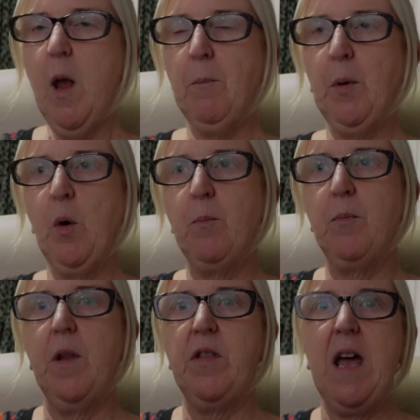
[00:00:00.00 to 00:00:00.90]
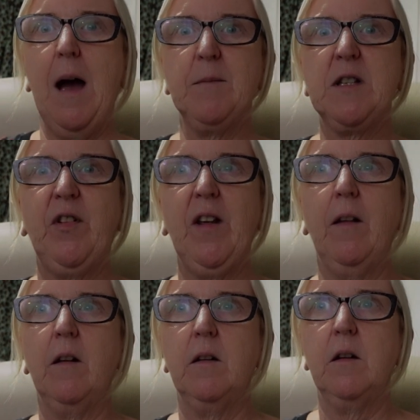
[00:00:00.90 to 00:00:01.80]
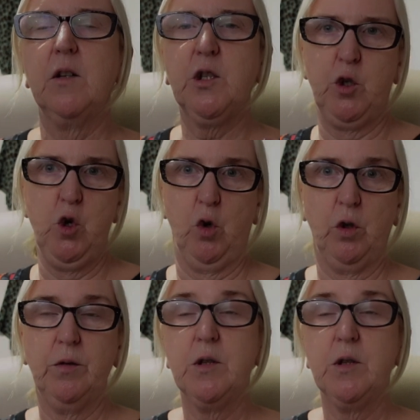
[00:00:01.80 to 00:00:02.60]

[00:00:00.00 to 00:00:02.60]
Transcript: but the arms feel snug